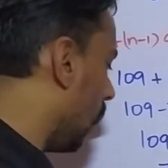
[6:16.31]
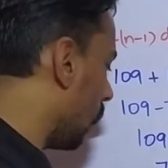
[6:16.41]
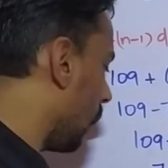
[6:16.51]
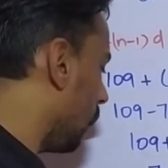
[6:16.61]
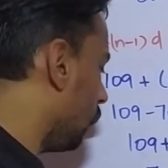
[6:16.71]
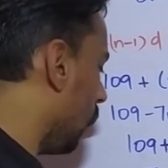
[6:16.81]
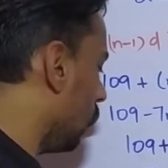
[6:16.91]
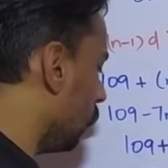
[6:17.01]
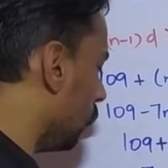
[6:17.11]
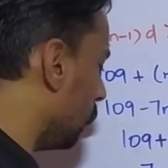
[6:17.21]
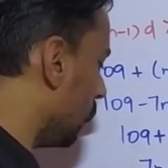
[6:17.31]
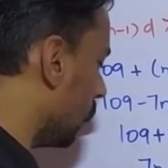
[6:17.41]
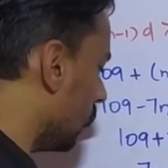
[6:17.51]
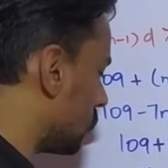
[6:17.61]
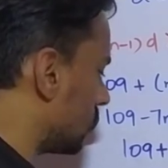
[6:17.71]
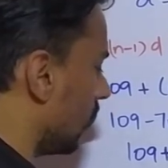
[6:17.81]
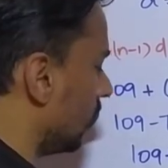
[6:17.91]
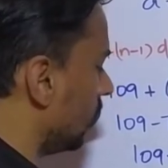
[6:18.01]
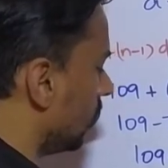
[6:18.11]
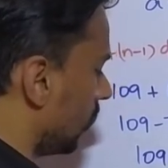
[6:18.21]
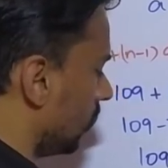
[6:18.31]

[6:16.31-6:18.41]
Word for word: our n value will be less than,